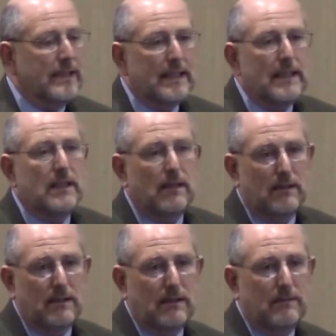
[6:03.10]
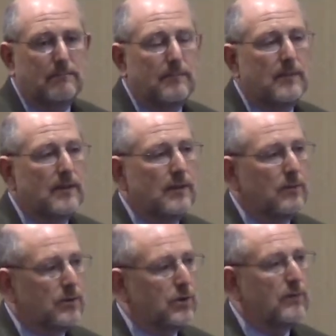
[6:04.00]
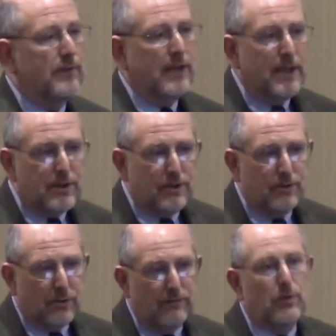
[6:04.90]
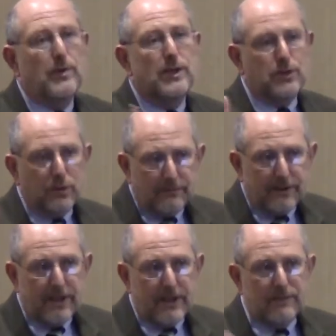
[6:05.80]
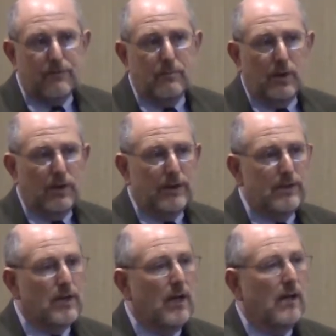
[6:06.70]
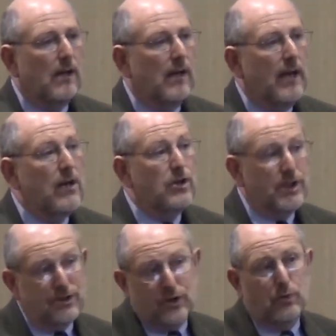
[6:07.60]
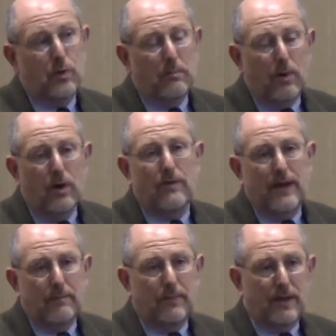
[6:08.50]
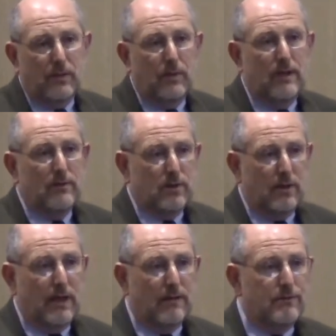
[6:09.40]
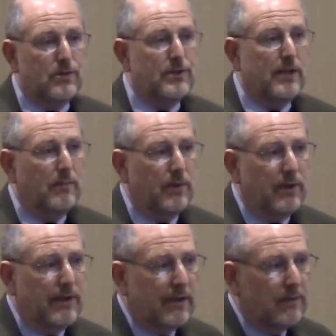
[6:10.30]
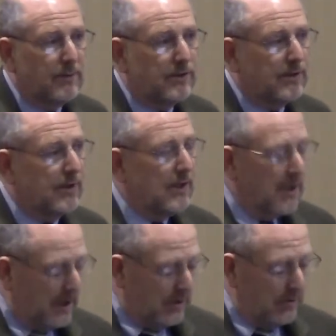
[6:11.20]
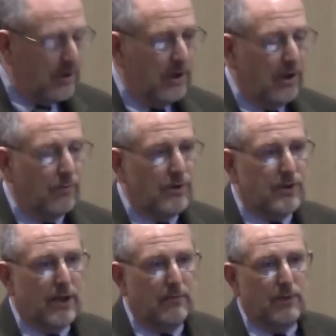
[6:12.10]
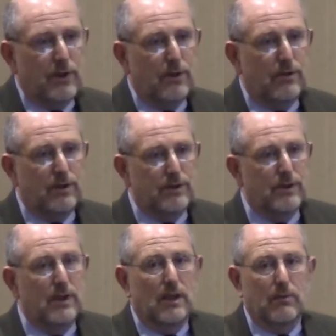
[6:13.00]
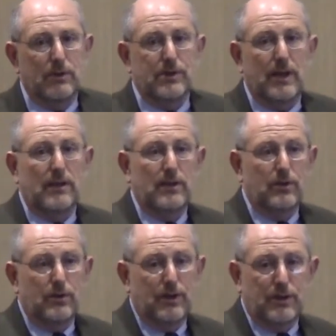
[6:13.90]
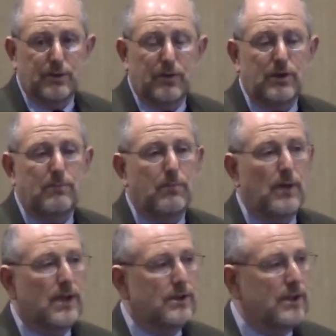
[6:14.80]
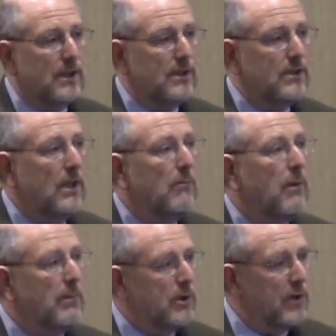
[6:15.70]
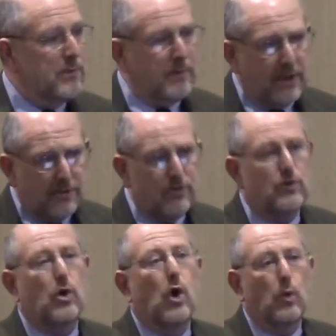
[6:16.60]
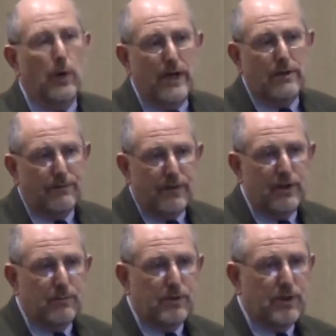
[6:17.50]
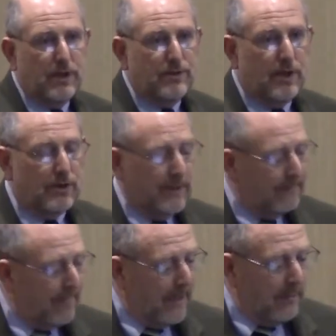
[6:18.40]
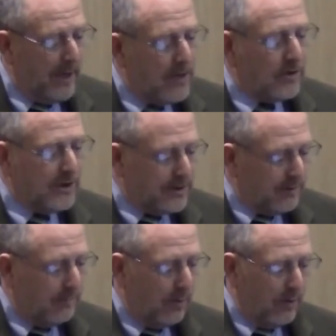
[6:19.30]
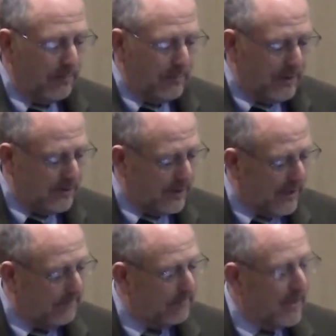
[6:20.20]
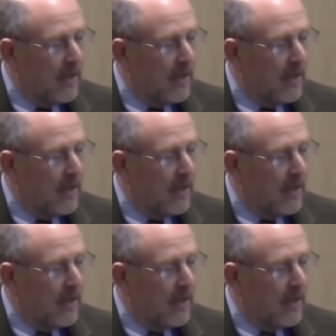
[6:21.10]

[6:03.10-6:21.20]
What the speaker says: LEED, the certification, sort of a green certification for buildings. Energy is just one part of that, by the way. There's a lot of sustainability elements in using recycled materials, recycling during the construction process, public transportation. There's a whole range of things besides energy. But energy is an important piece of that.